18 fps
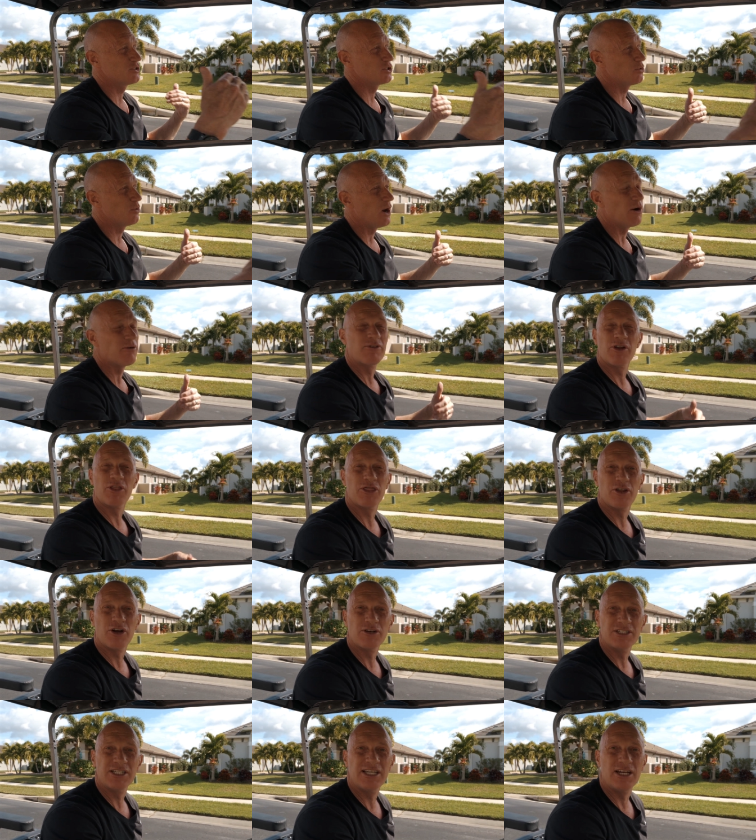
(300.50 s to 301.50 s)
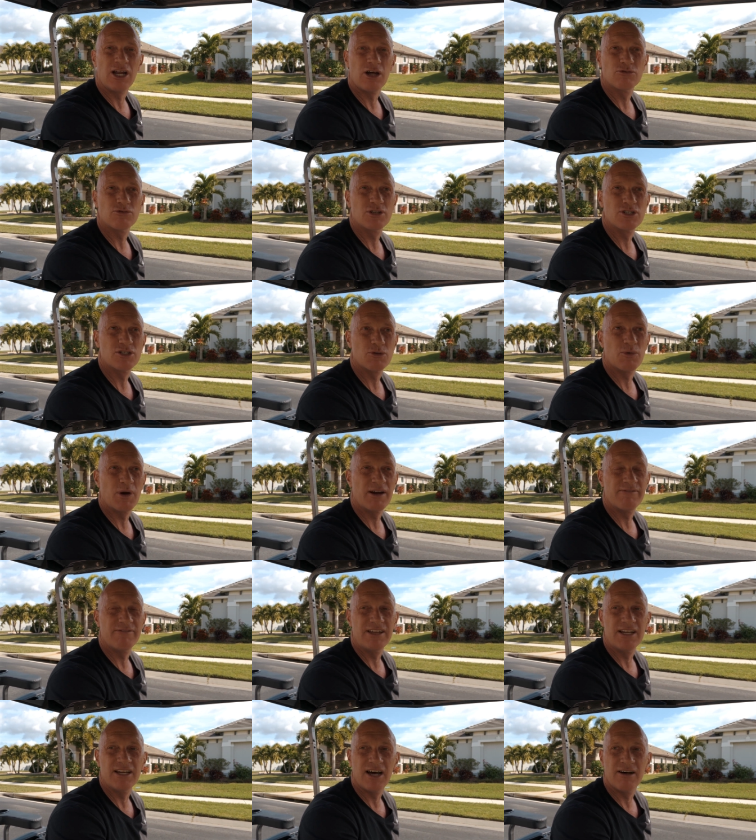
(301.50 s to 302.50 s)
12 or 1,300 square
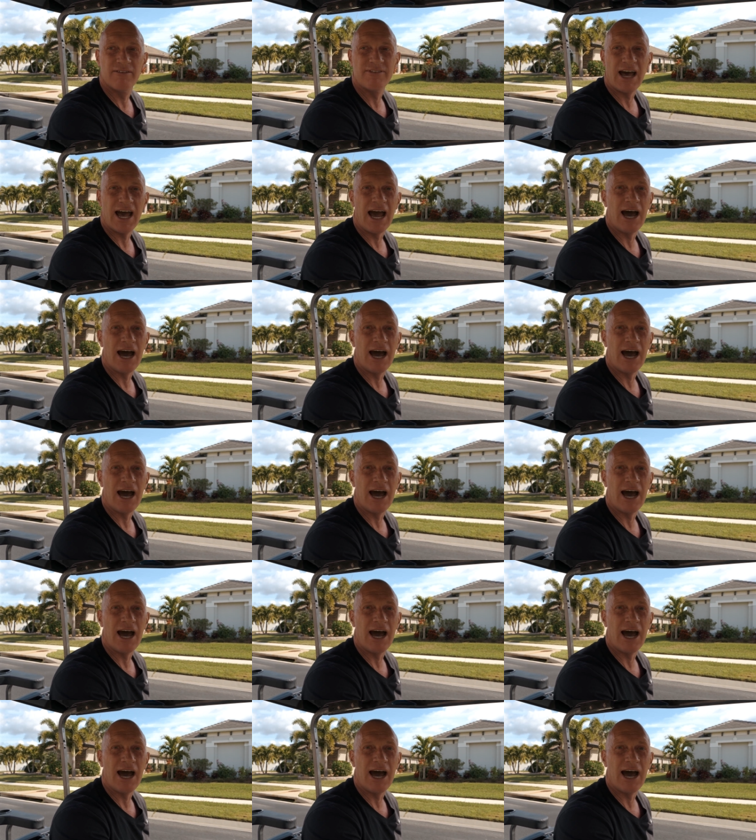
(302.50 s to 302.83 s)
feet of